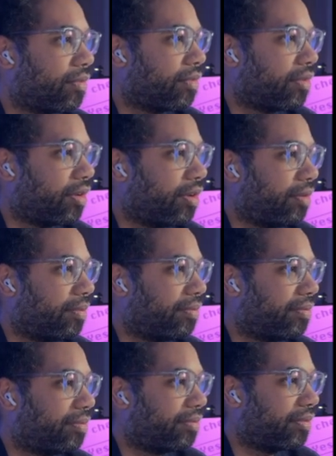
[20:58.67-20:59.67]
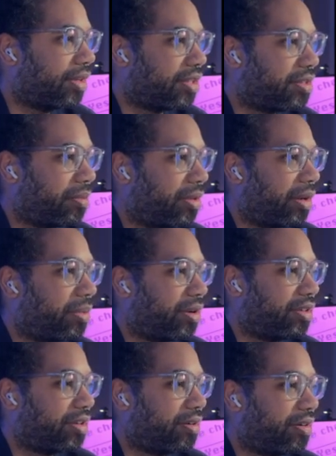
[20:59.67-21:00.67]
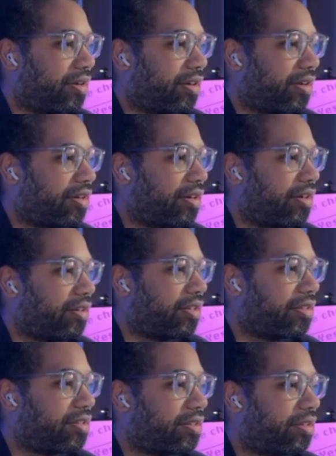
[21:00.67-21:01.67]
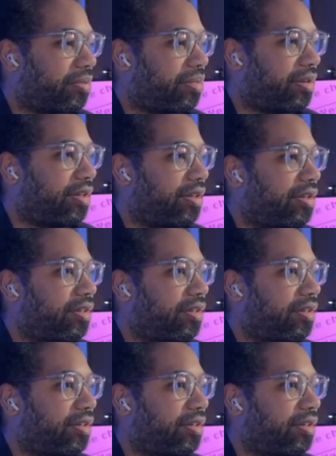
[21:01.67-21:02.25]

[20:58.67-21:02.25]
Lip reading: Oh, got some breakpoints going on in here. Let's hit play.